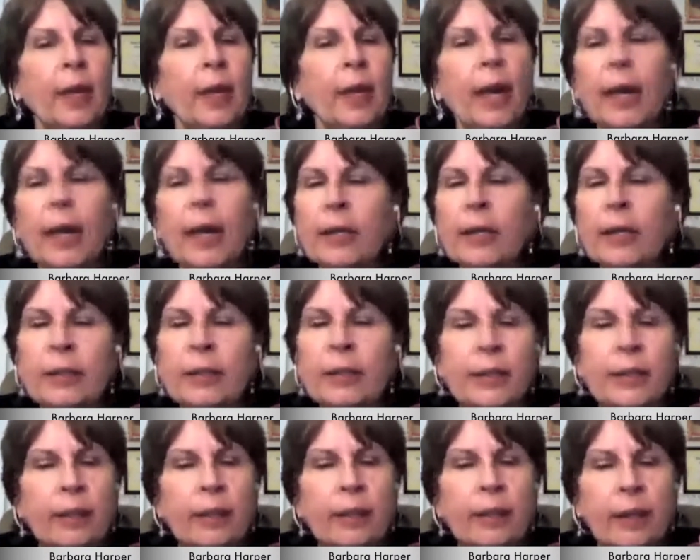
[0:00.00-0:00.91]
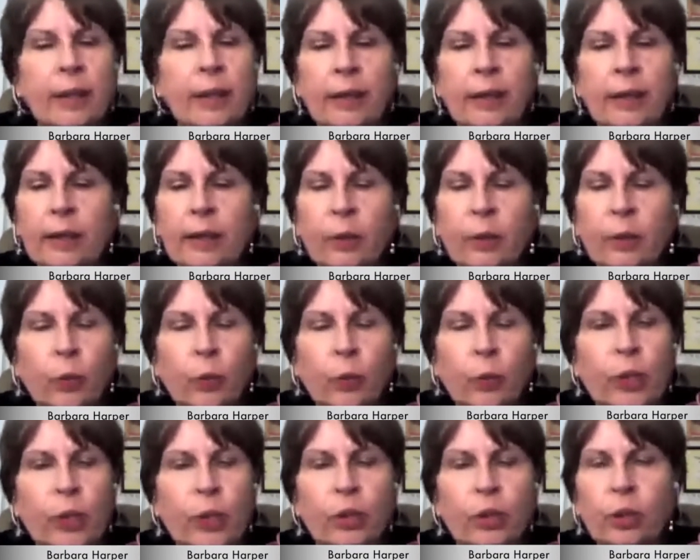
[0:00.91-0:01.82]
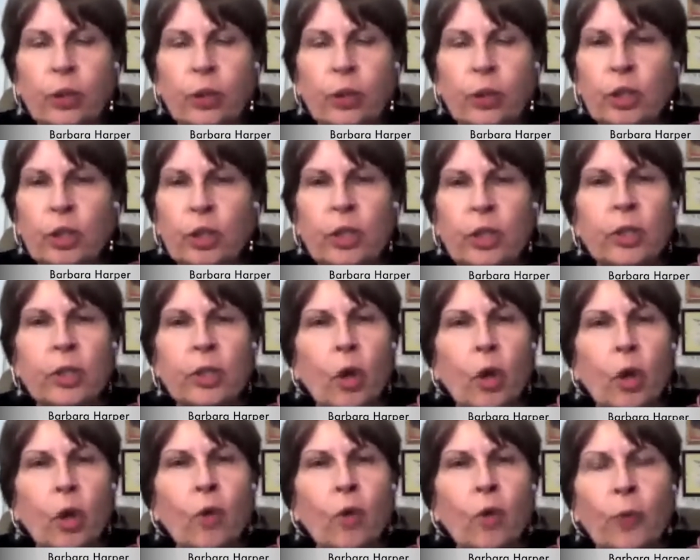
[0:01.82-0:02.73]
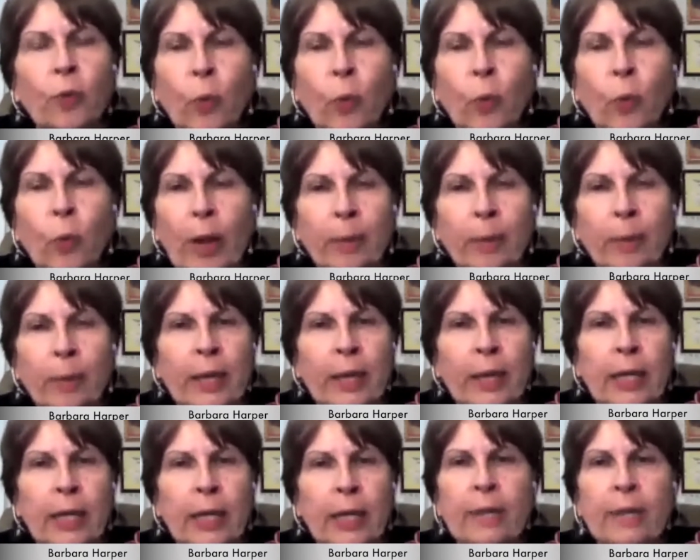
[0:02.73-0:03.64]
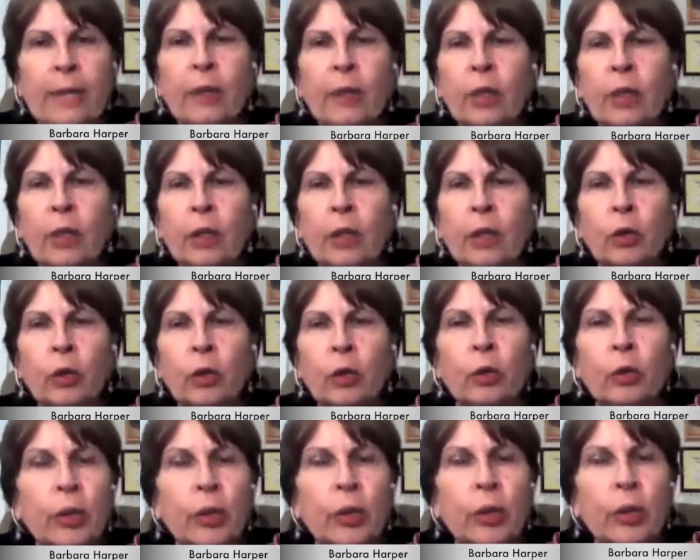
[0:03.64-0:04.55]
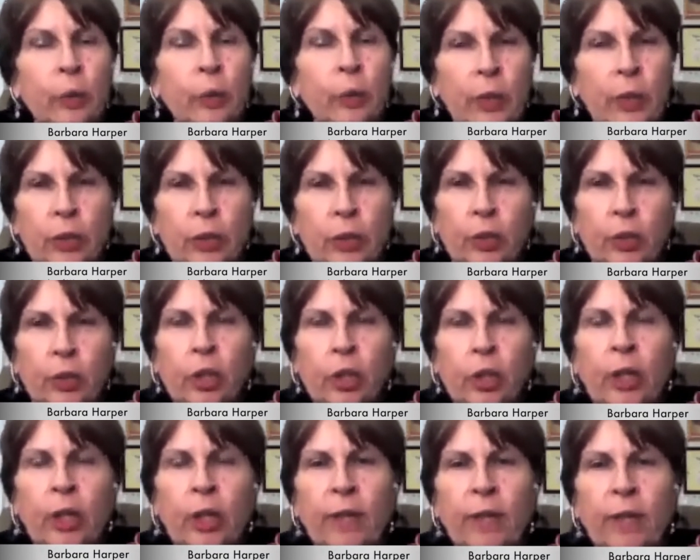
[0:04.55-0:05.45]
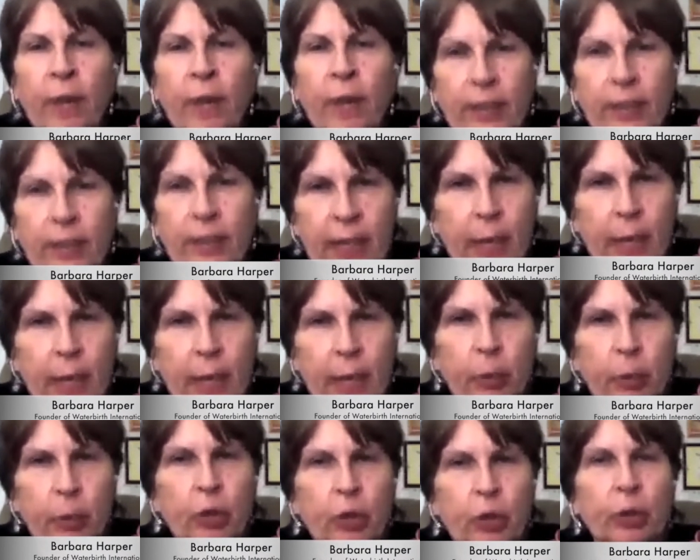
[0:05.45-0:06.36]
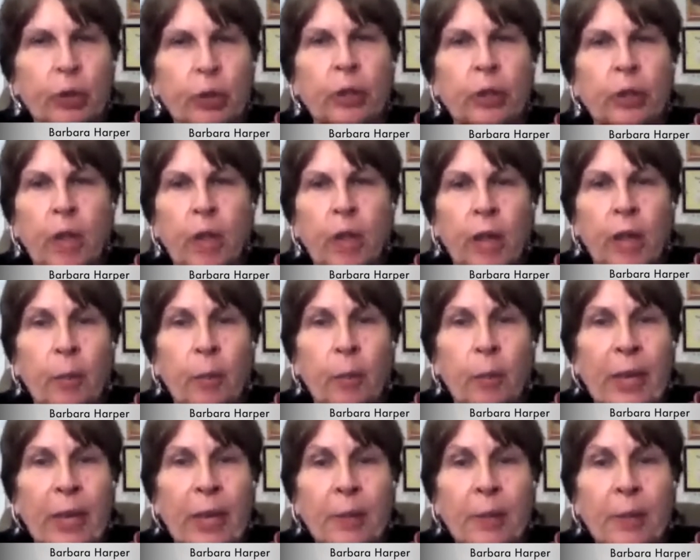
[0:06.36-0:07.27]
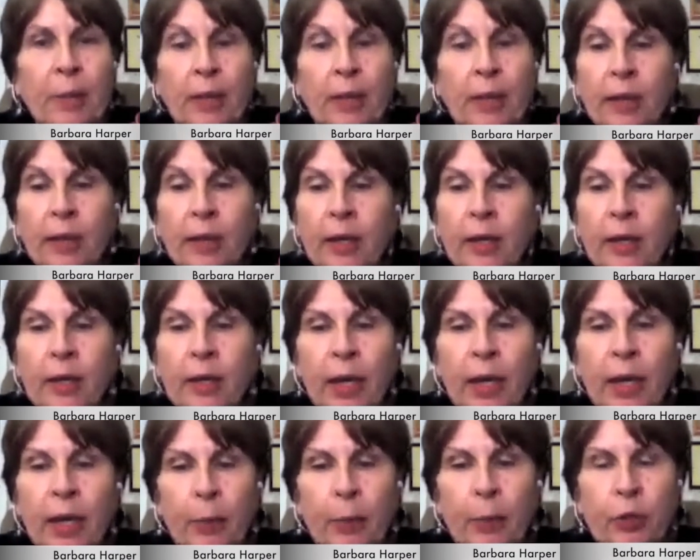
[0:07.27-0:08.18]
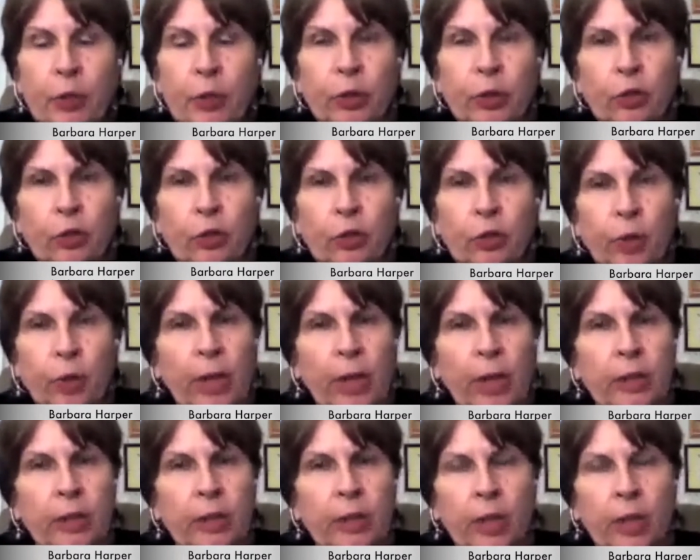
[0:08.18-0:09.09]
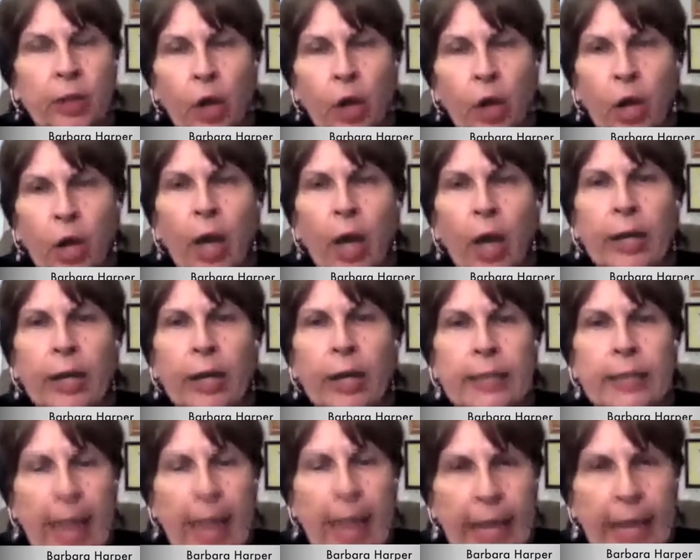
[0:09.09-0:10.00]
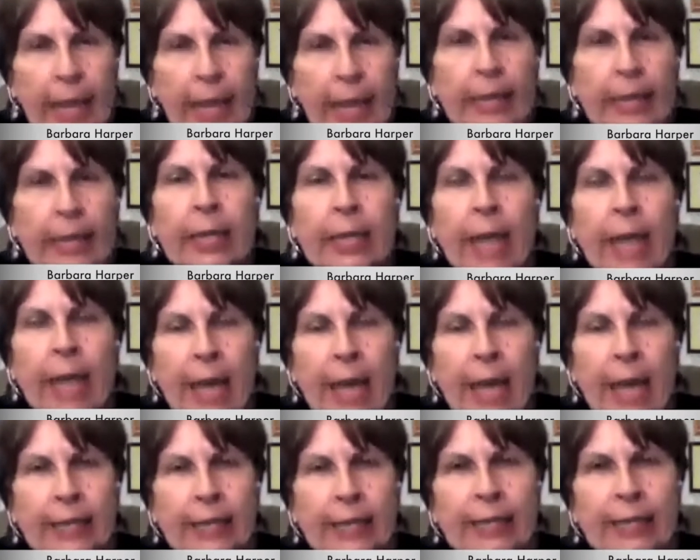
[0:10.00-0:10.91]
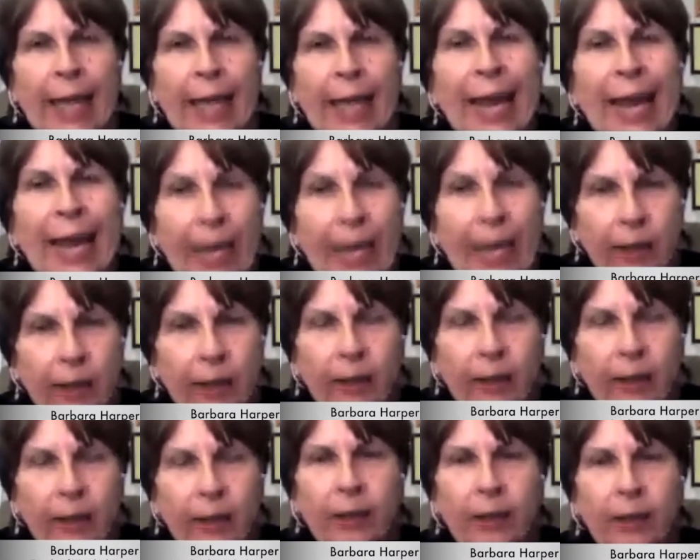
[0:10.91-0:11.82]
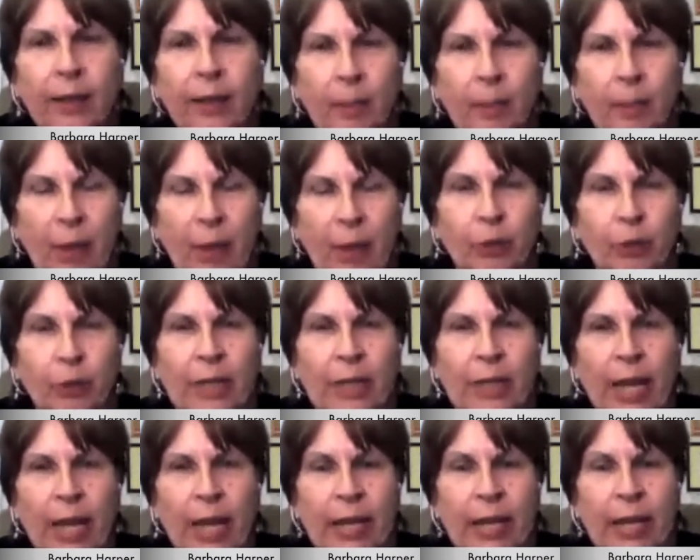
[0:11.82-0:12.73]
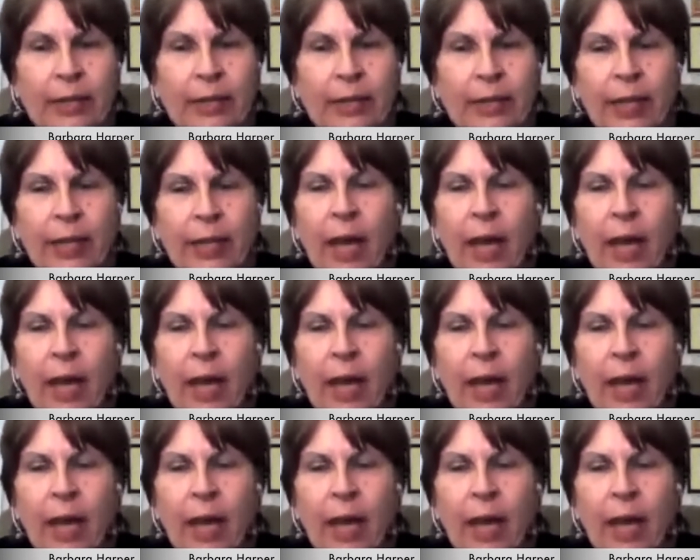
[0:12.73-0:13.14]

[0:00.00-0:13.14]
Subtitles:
And the research is overwhelming. Even the early research on the effects of the epidural on the baby, the epidural drugs, the narcotics, and the anesthetic that the mother takes